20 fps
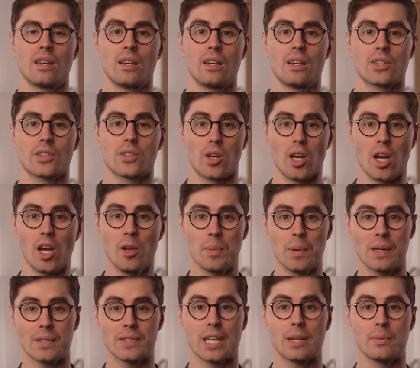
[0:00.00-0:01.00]
So I hope
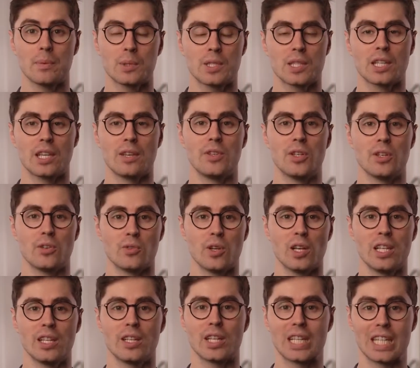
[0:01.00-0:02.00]
I was able to give you a
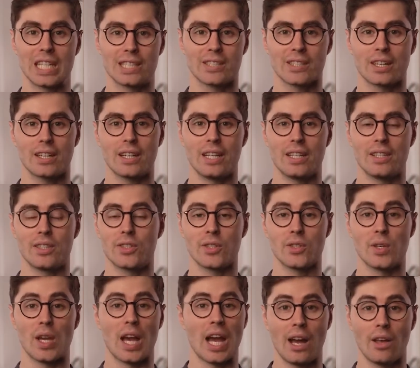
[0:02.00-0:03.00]
really good insight
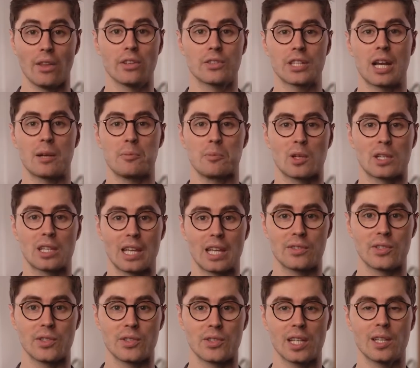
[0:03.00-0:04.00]
into how the Tamron
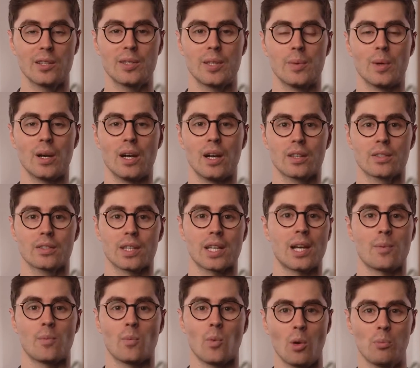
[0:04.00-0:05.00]
Utility works
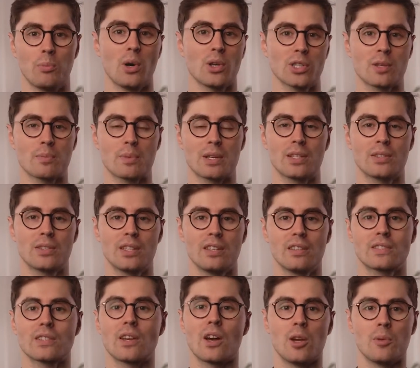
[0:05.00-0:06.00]
and what
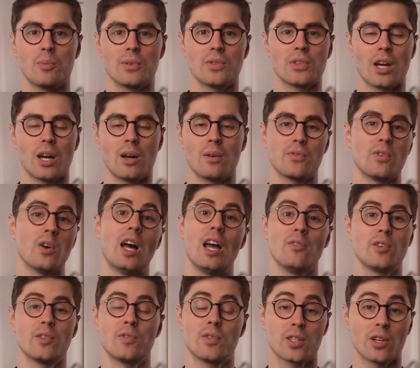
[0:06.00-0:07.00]
possibilities it opens up for
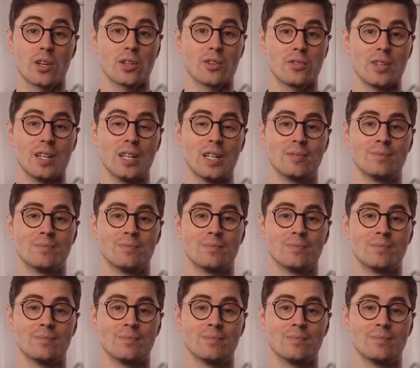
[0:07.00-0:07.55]
every photographer.